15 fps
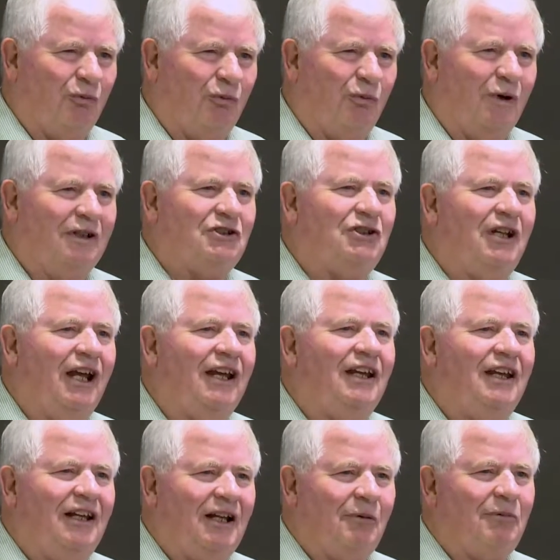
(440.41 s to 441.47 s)
what's
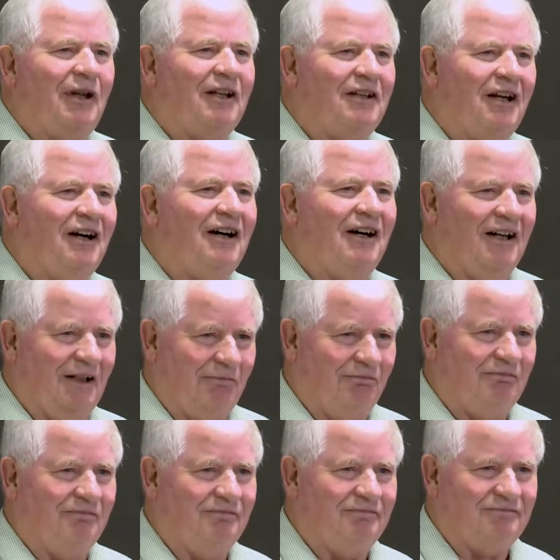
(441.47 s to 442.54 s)
taking up that time?
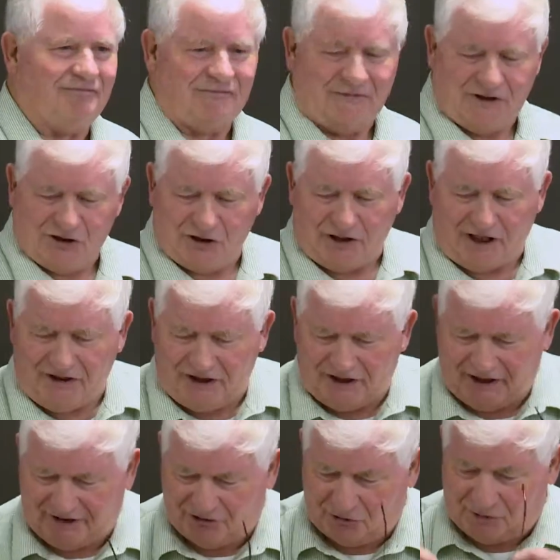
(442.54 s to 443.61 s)
So I think
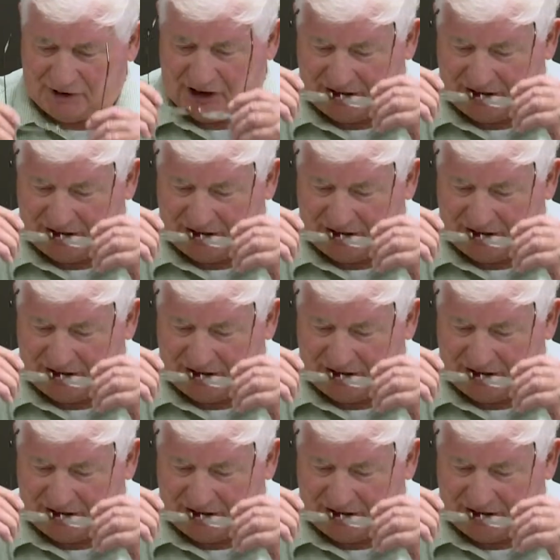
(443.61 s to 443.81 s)
you have to be